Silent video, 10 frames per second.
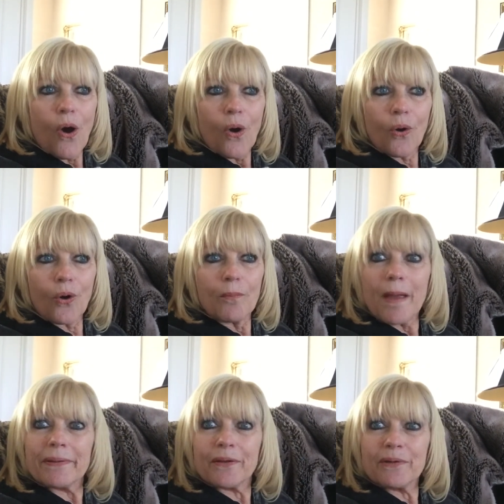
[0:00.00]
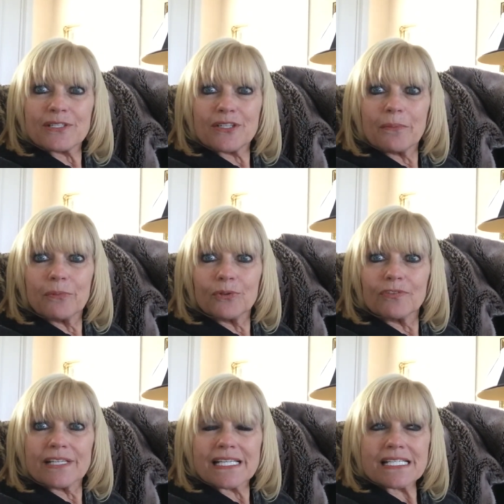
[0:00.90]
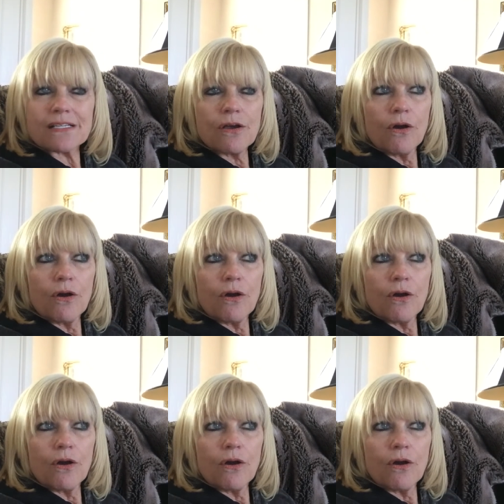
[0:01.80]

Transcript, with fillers: Or maybe going to the movies?